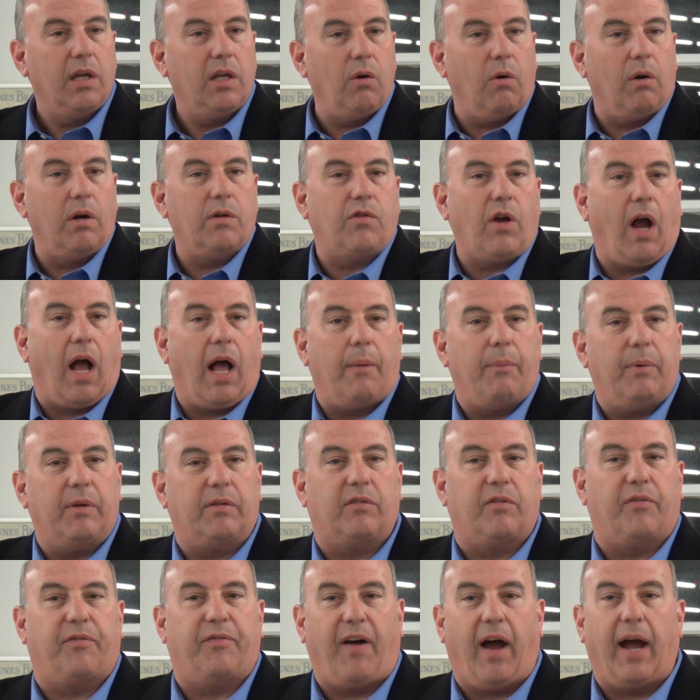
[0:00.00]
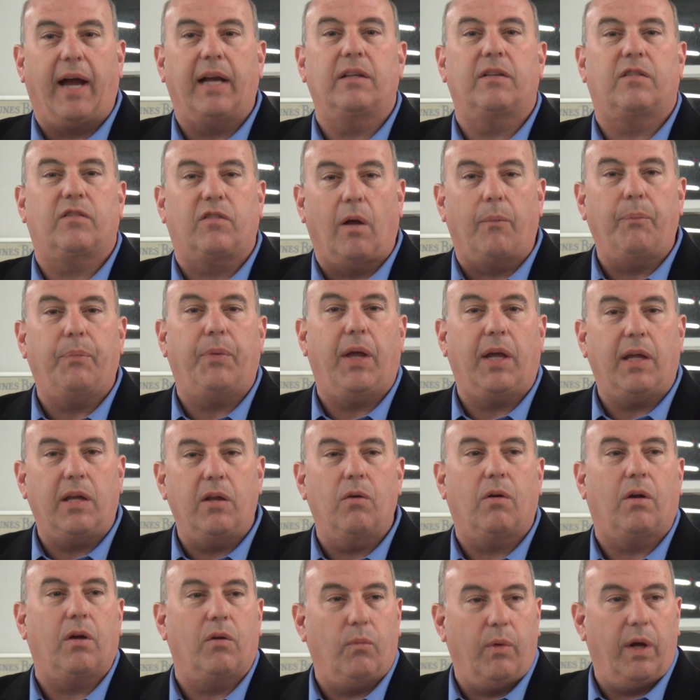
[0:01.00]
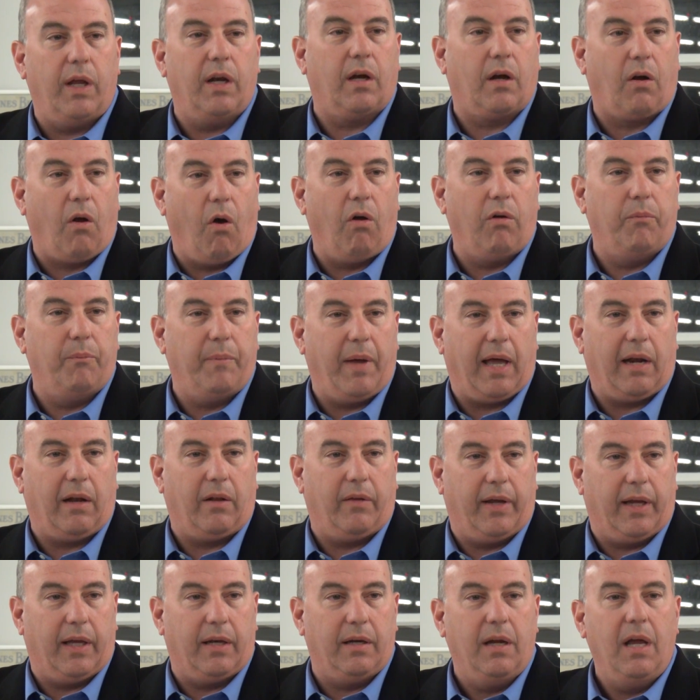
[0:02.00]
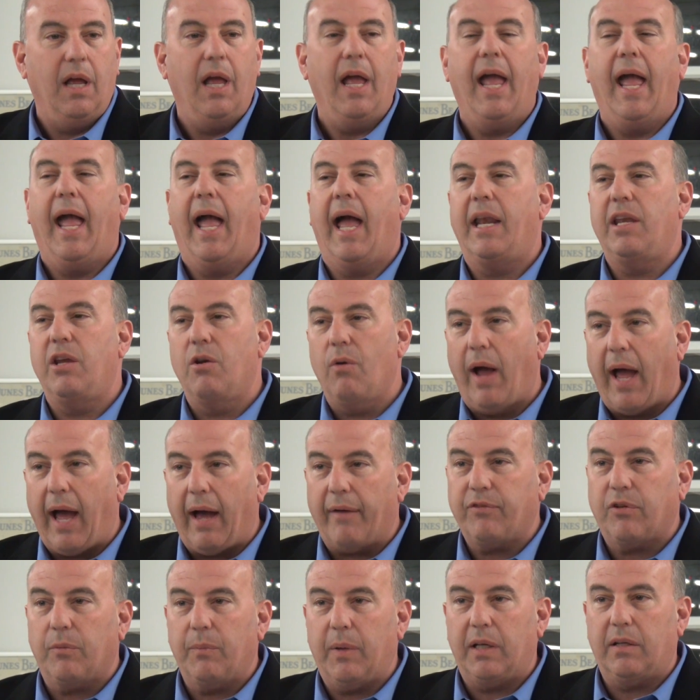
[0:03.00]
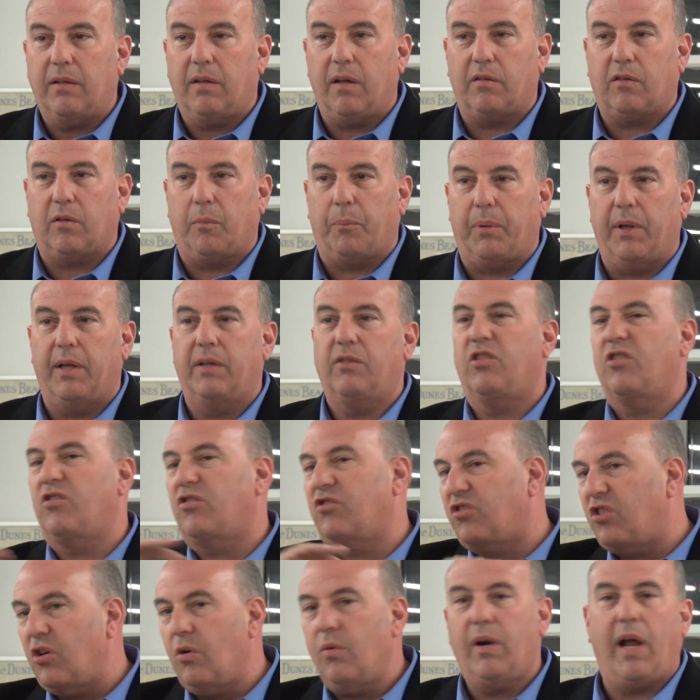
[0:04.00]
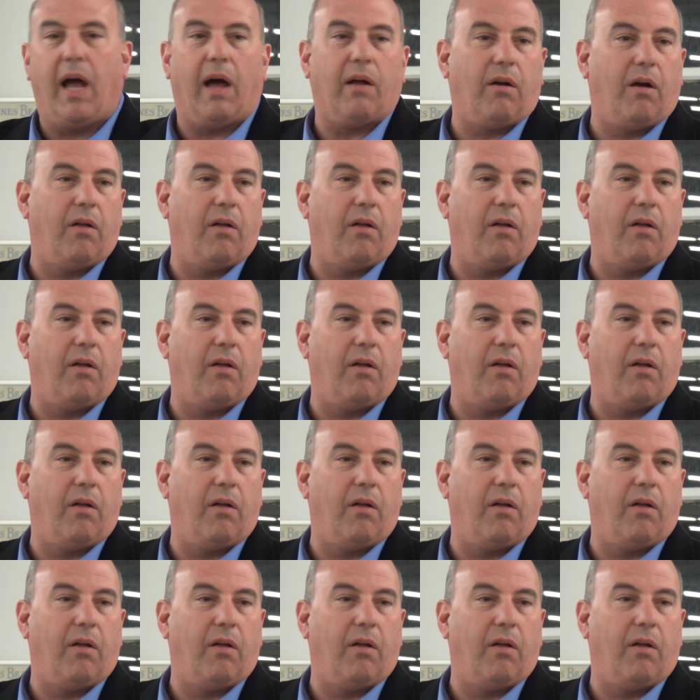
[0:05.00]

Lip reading: your job is to find something you can win a gold medal in, and you have to be disciplined to tune out